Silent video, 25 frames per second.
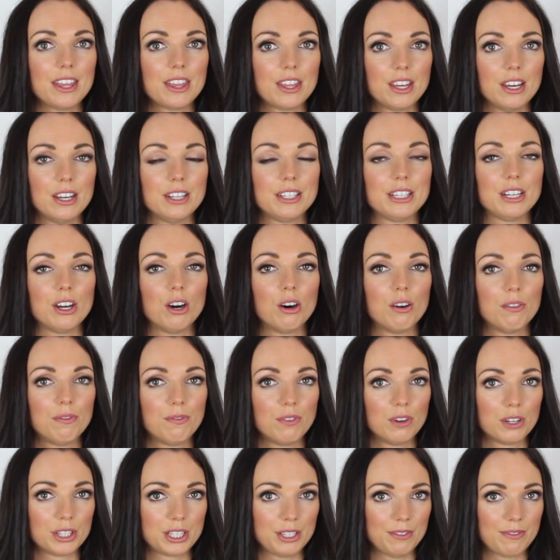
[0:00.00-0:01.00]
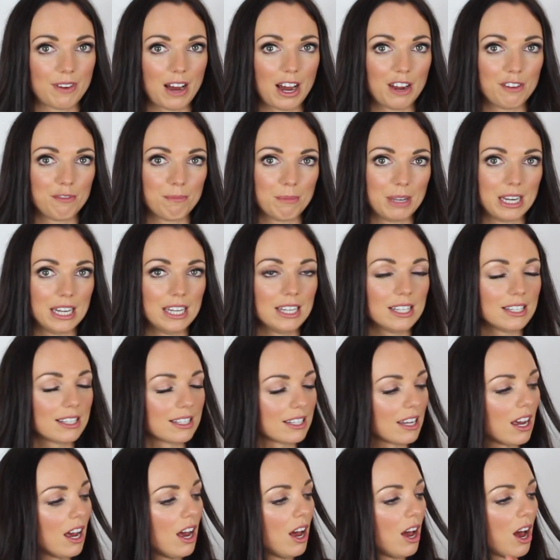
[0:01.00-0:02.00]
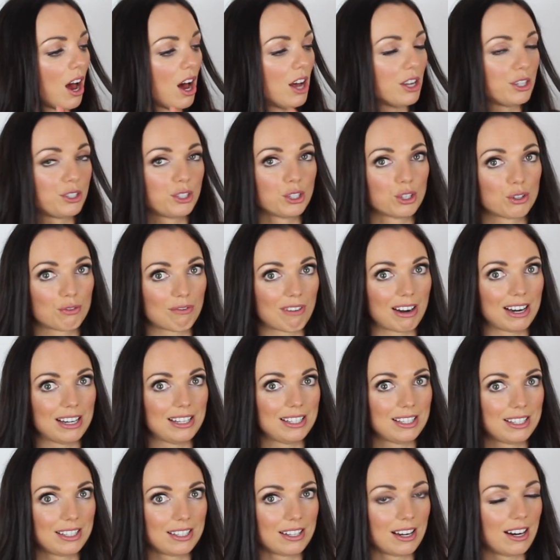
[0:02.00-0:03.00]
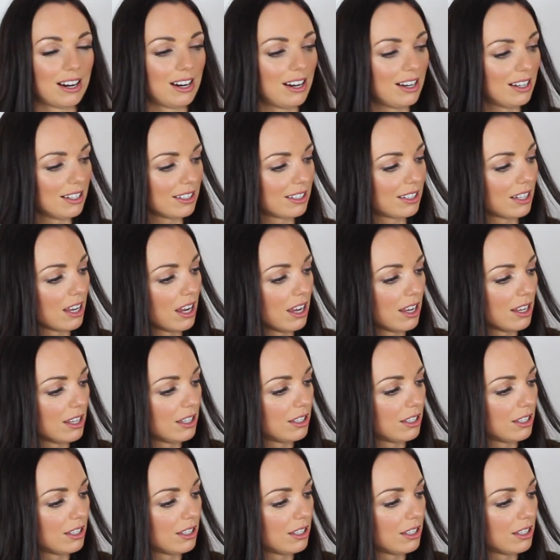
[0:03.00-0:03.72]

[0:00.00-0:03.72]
30 or 45 minutes, a sunrise starts.